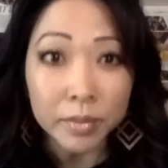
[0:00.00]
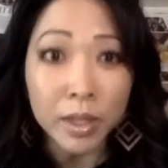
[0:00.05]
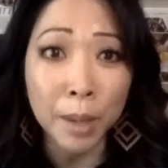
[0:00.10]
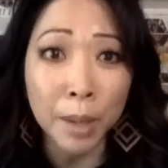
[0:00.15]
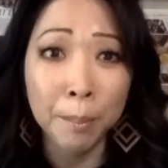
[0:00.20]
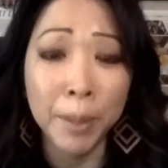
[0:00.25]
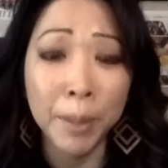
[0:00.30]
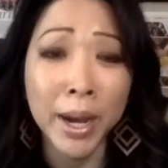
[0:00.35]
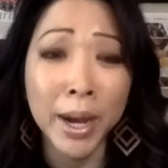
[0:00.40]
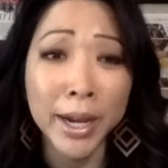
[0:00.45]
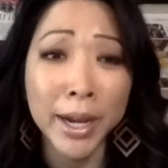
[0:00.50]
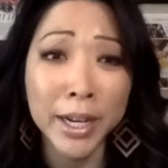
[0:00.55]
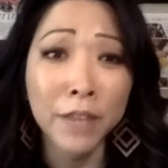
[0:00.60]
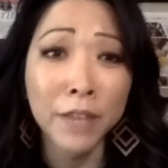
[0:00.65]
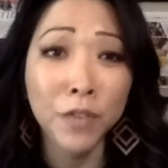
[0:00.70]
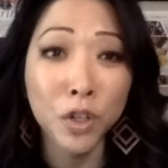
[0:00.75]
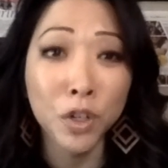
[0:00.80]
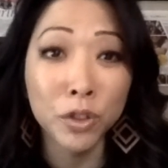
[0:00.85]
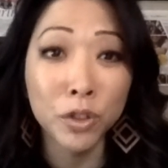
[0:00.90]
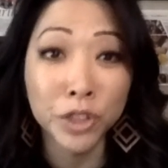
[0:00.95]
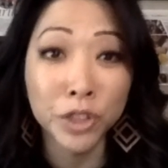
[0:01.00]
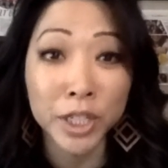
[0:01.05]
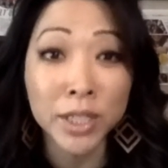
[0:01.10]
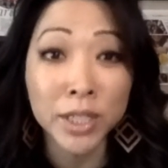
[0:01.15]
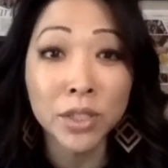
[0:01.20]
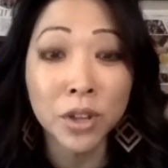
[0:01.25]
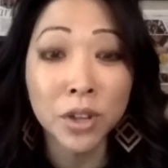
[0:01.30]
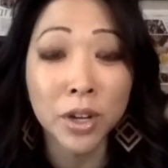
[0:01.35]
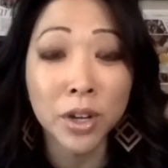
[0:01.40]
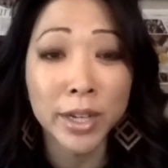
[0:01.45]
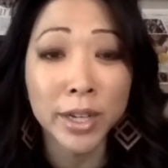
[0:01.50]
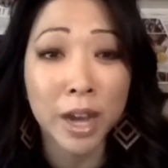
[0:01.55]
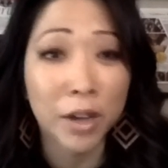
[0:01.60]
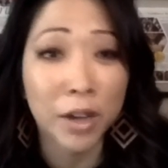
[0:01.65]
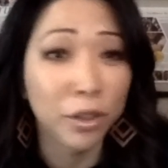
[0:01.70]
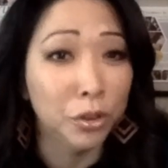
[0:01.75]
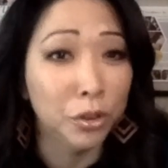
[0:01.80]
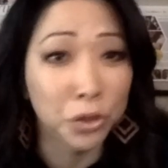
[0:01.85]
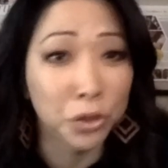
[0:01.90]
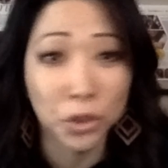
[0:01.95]
But if you're just starting out
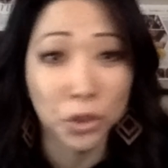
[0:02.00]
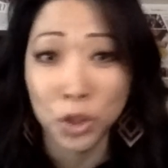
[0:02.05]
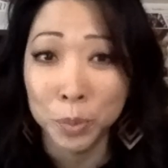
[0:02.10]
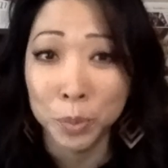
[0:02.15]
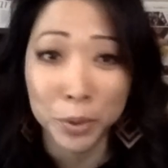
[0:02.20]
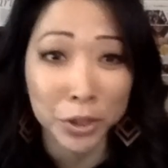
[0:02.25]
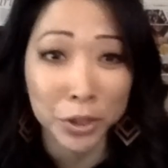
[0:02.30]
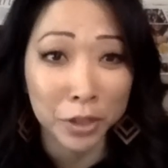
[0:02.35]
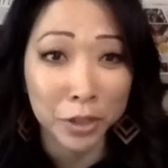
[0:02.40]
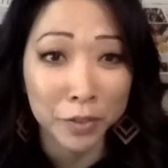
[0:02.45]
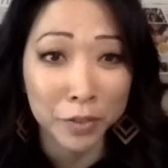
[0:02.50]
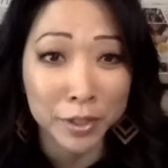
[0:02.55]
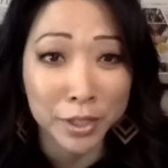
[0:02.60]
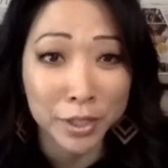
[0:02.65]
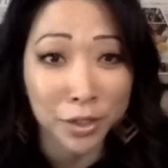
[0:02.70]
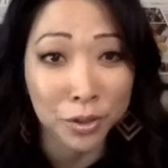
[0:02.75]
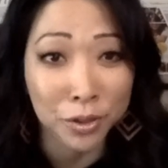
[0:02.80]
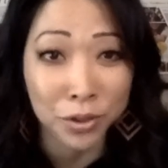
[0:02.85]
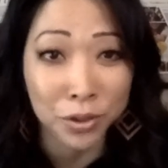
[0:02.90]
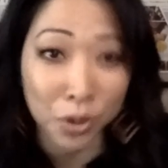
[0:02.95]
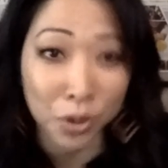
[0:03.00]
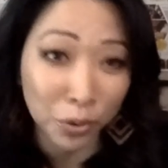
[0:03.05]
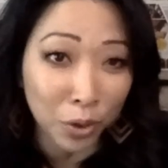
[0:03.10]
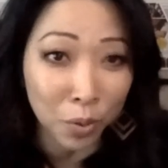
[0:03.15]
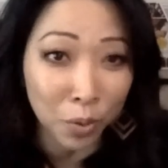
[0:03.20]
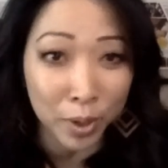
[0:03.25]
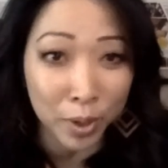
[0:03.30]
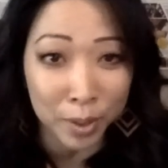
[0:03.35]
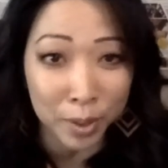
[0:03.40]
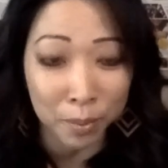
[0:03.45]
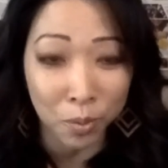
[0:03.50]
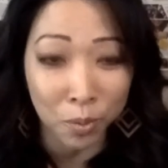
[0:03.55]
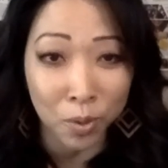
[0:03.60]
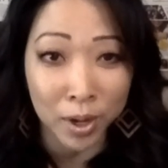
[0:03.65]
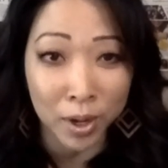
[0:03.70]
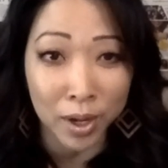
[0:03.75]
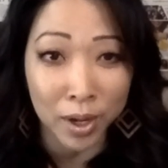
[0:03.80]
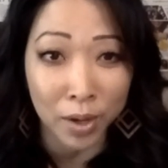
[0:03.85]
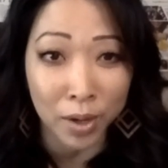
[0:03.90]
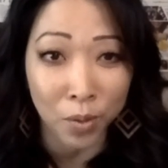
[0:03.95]
and you're super nervous and you don't know
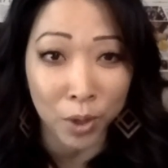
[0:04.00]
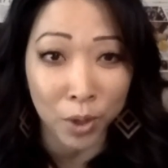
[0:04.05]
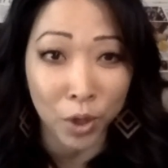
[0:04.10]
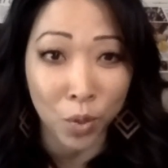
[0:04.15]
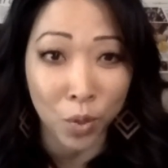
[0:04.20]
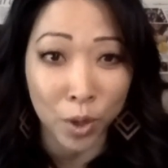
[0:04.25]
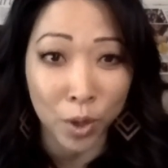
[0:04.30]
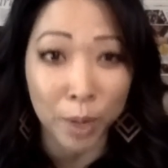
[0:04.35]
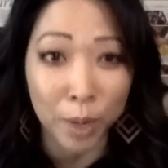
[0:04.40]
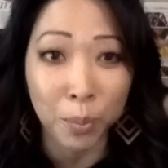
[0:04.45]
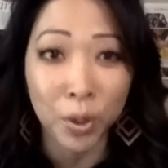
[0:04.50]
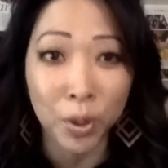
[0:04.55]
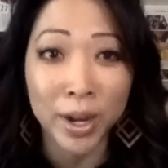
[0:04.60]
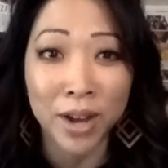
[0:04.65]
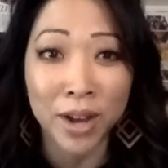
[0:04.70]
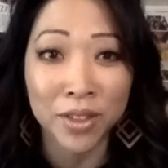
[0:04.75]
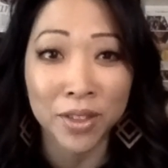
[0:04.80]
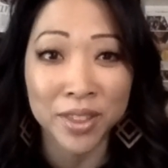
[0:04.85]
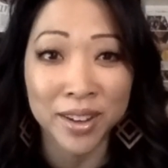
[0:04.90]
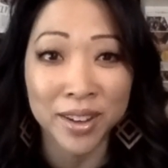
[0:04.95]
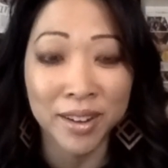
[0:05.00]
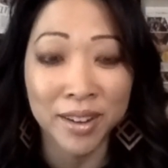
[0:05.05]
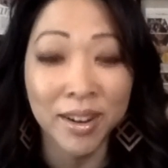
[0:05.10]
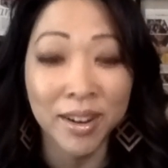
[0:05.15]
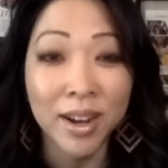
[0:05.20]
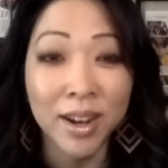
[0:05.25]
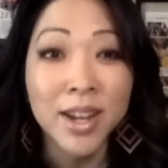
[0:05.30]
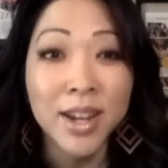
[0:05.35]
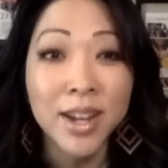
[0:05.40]
what you want to put out there,